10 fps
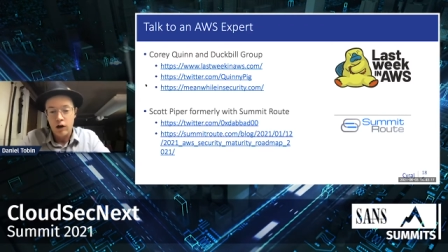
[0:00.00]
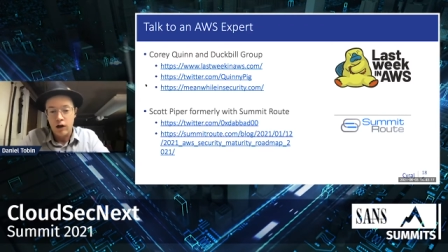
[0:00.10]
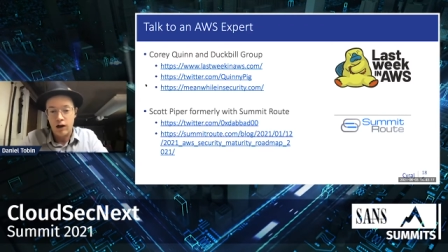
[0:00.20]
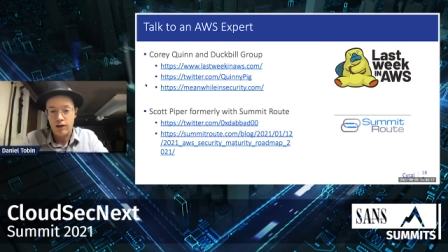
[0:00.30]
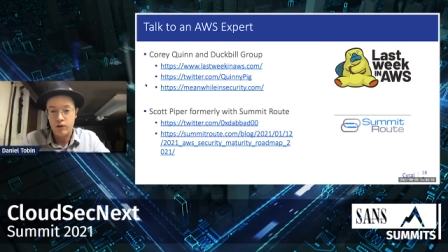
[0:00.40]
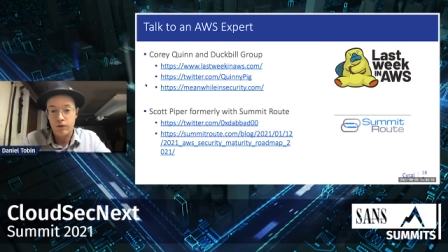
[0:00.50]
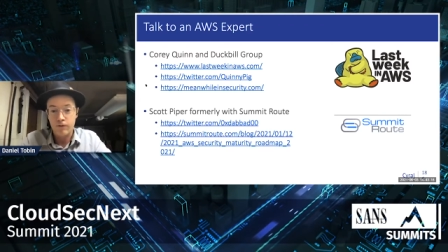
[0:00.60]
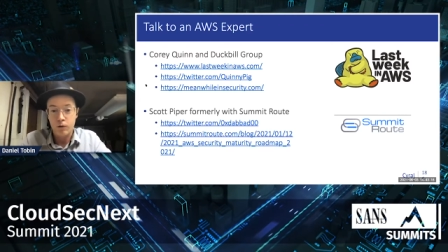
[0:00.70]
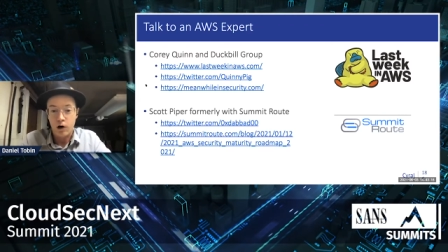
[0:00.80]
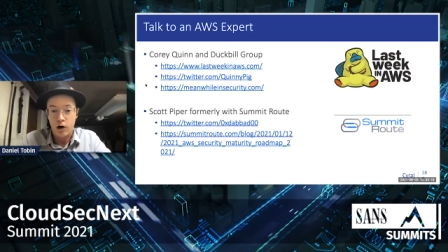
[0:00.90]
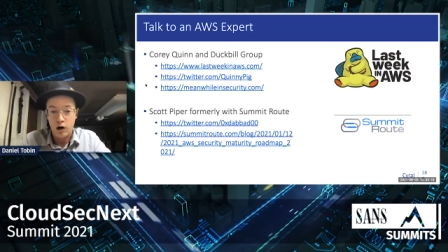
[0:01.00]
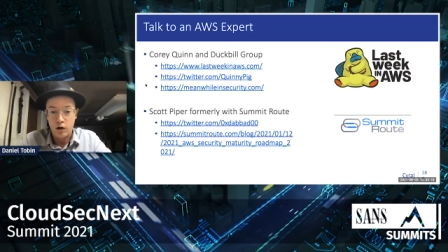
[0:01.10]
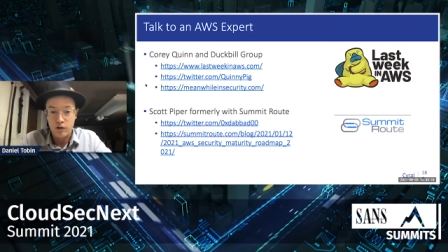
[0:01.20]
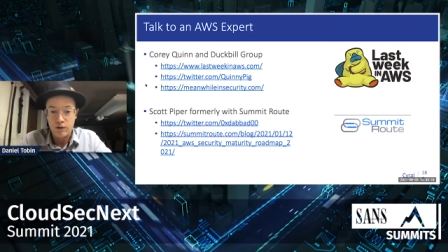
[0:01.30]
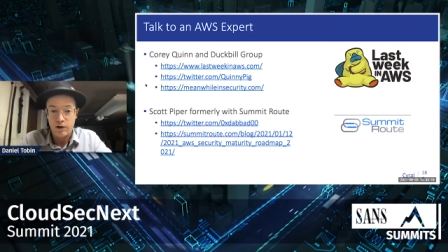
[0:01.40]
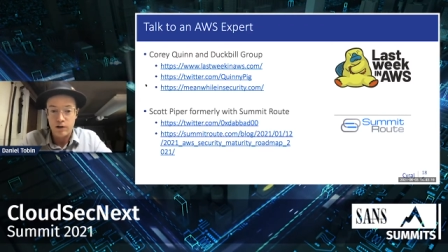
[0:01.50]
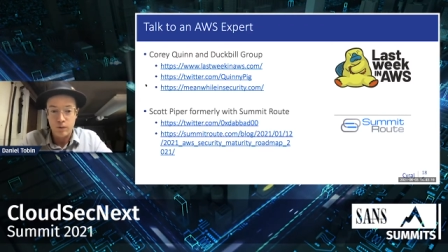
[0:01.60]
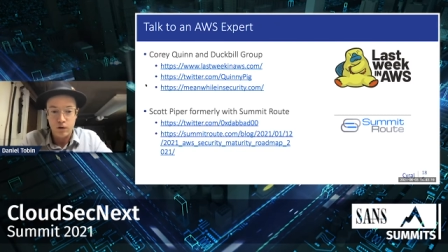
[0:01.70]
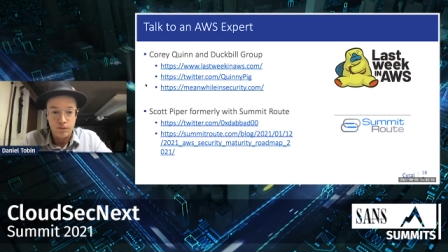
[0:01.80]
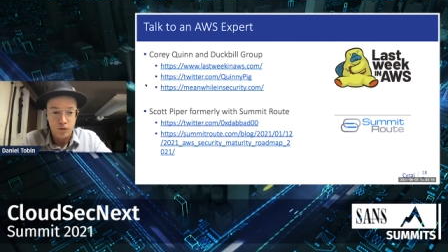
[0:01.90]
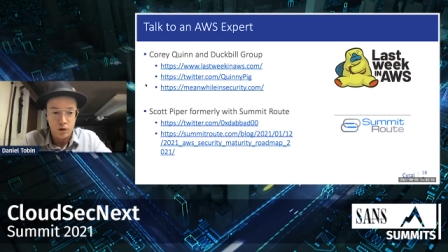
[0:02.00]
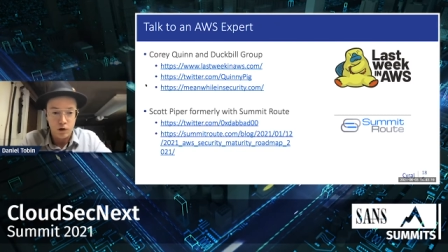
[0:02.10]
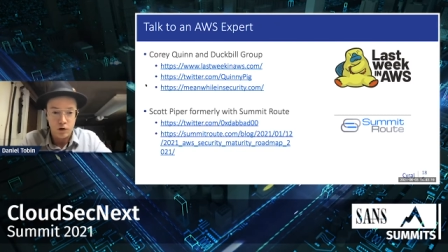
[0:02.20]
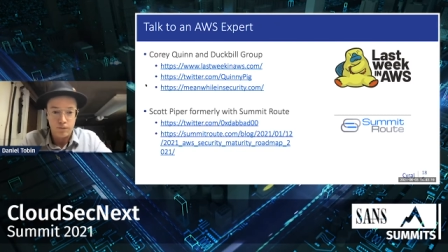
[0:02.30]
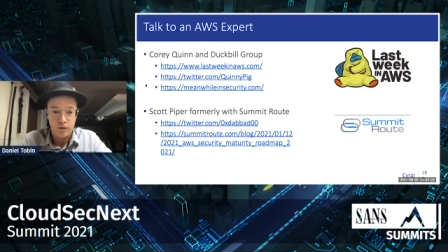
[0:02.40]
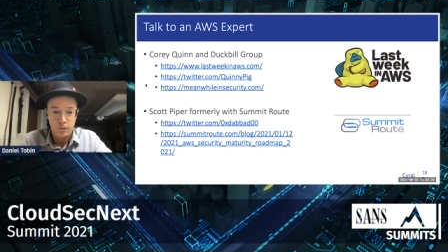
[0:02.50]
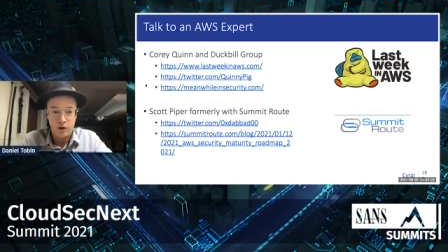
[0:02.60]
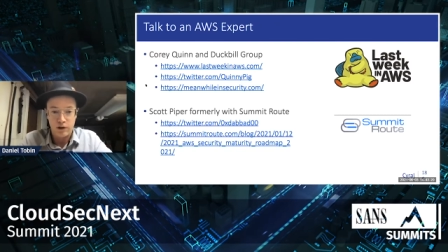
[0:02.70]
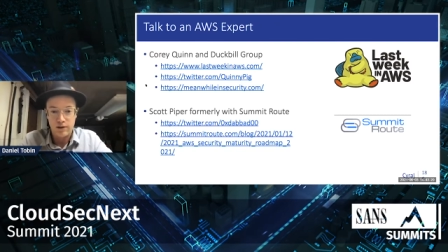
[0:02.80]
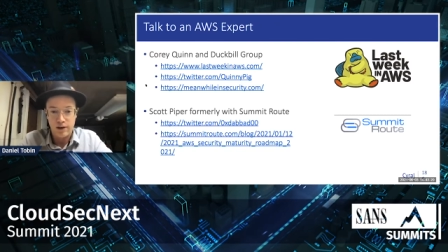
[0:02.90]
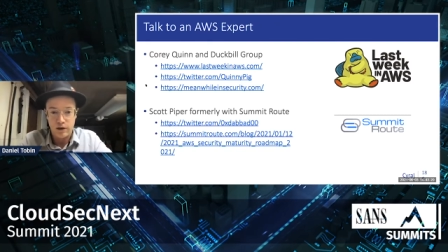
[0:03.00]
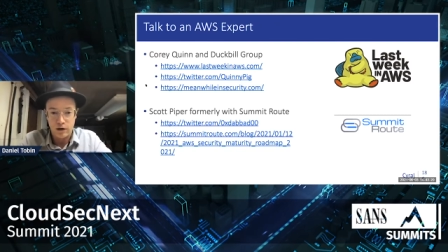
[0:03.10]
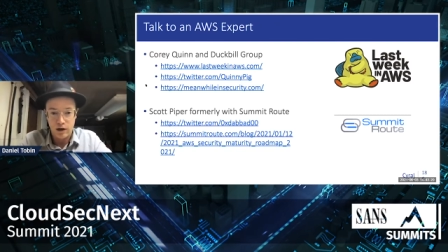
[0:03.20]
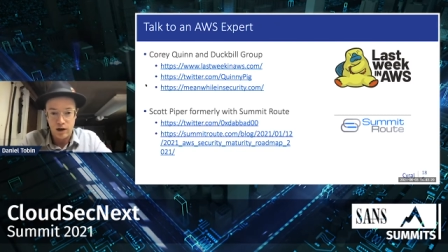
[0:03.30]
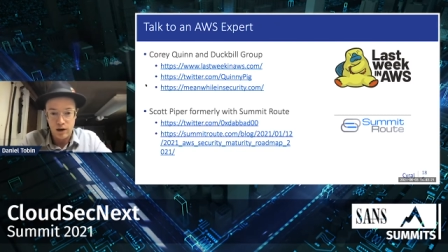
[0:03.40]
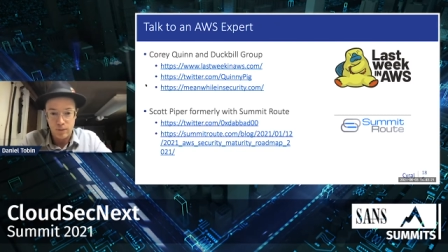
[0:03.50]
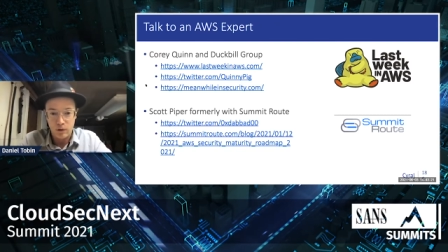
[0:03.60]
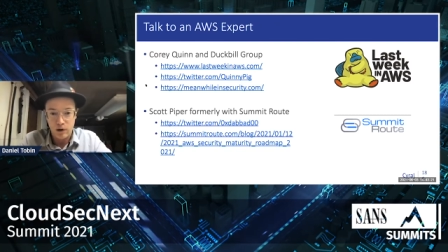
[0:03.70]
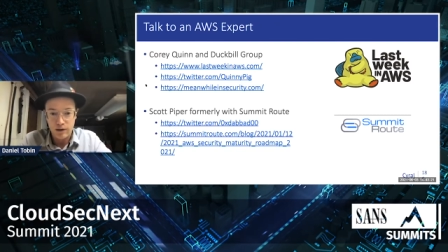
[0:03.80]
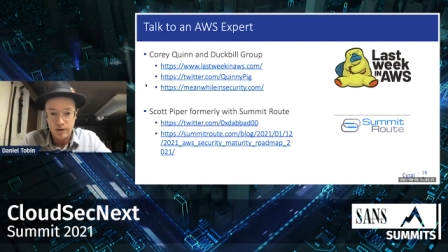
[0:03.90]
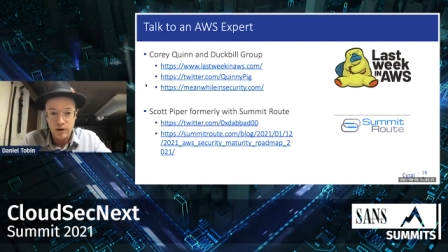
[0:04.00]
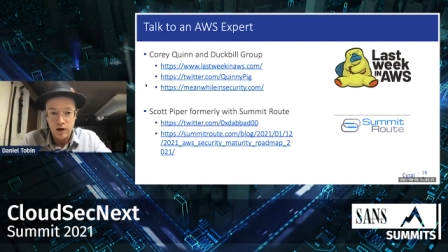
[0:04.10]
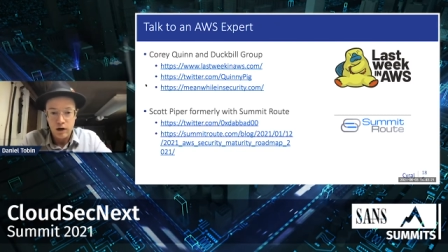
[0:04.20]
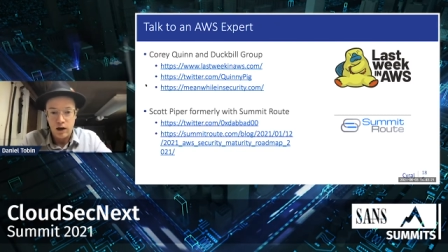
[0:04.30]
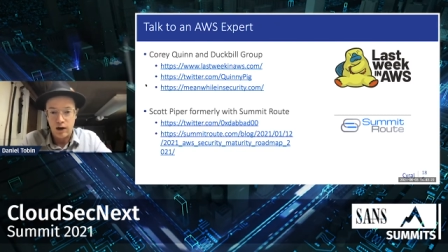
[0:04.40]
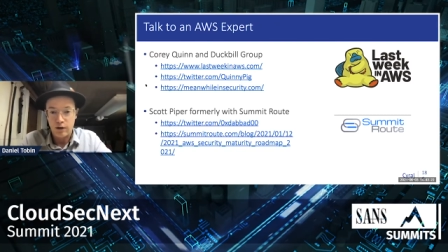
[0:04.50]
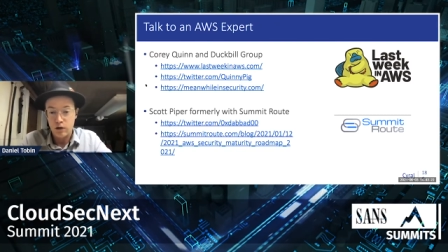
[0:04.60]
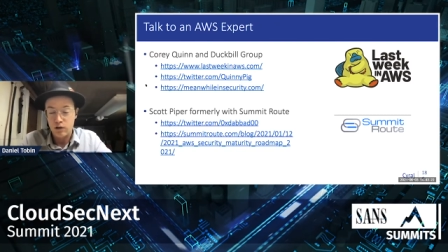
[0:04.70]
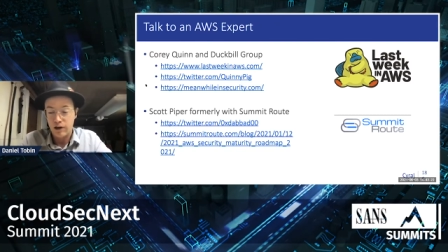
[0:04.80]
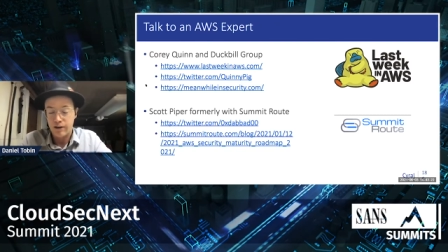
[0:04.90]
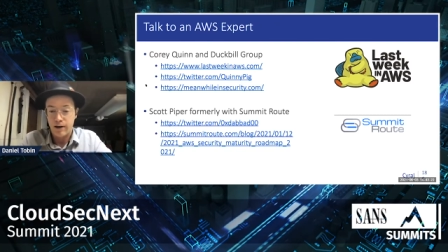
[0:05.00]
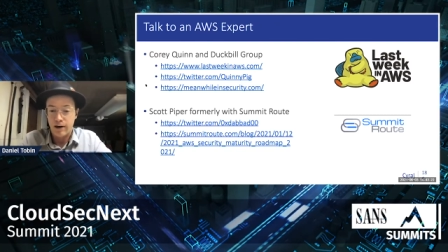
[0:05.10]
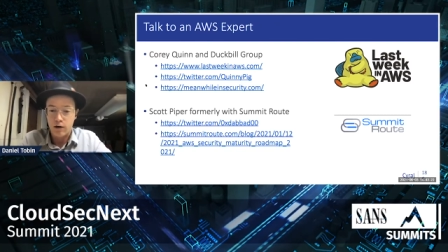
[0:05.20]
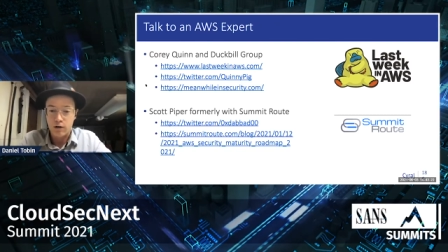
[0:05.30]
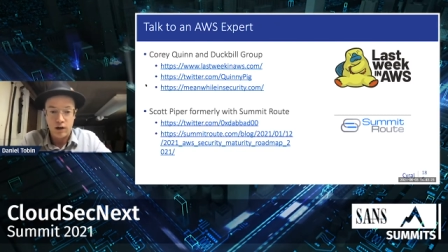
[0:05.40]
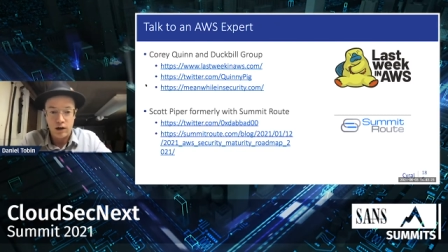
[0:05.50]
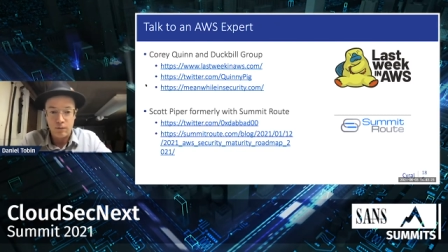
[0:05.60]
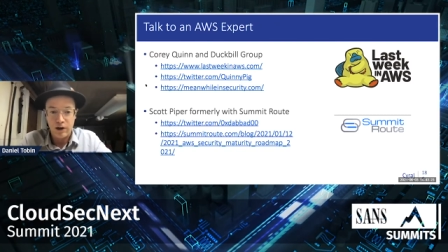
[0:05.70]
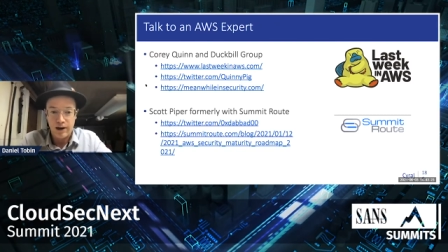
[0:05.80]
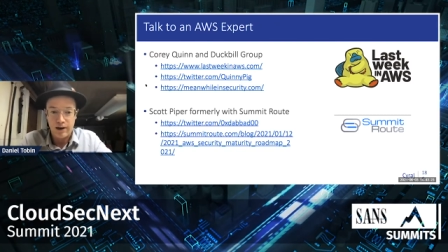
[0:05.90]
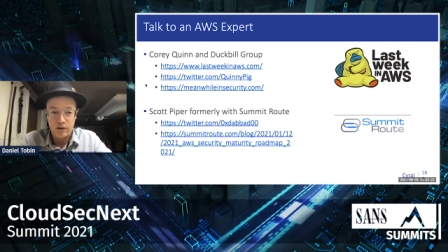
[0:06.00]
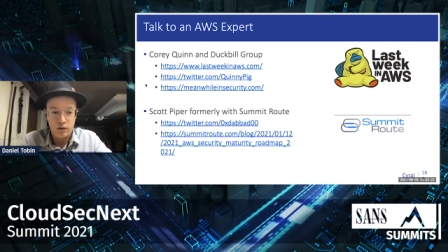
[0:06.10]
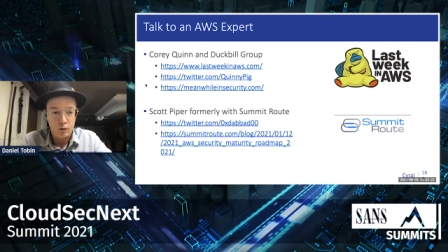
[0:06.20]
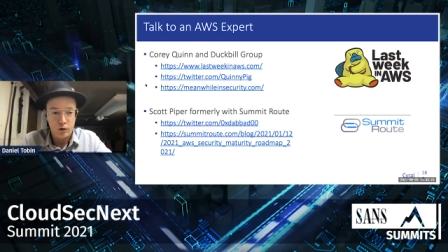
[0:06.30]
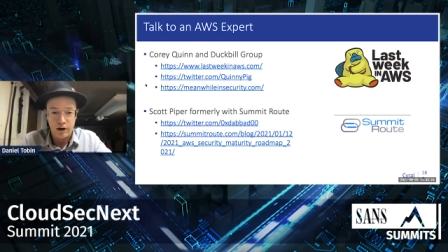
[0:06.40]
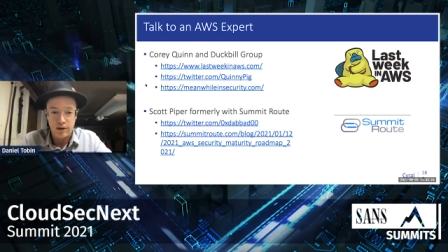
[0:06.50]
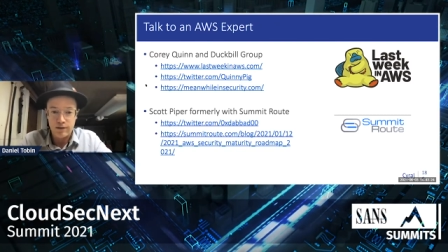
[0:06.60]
Uh, so if you are responsible for for maintaining AWS, uh, go check that out. Um, it has great